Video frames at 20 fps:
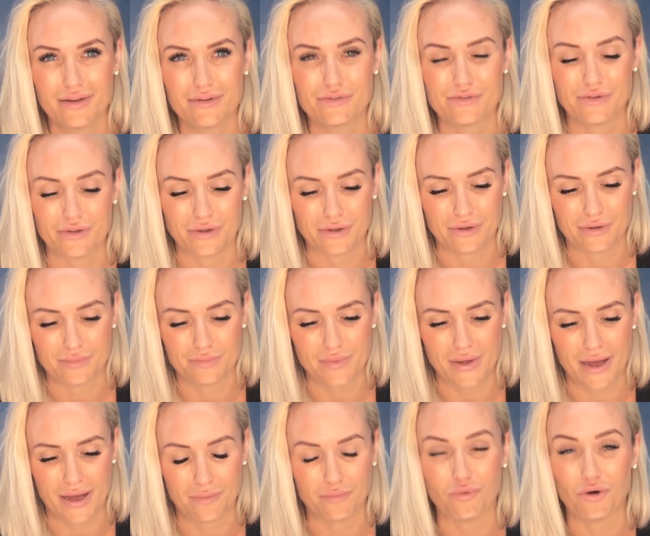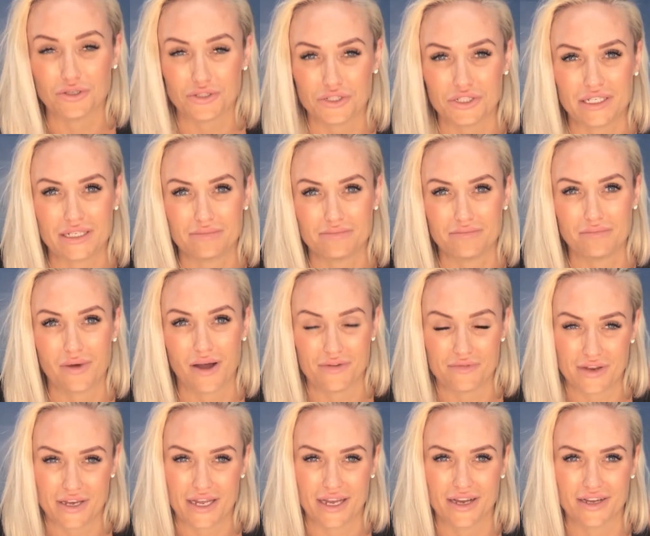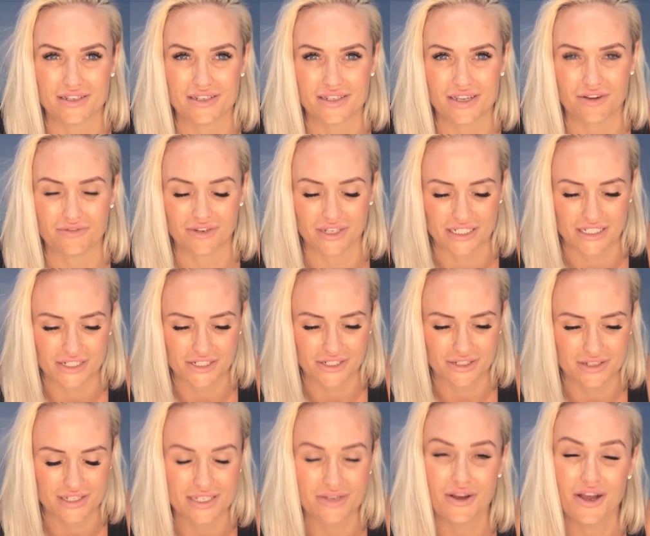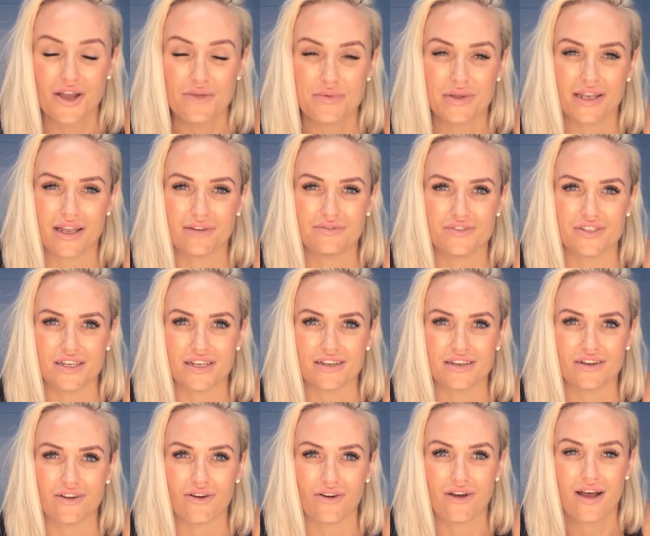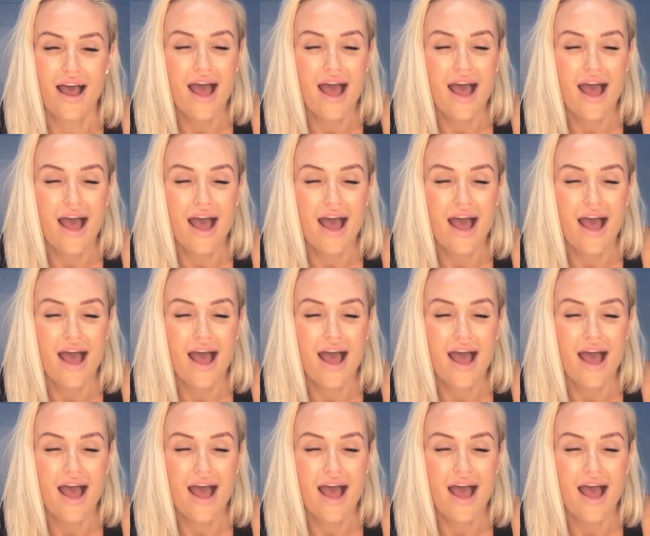for watching my videos. I really do. So I hope you loved it.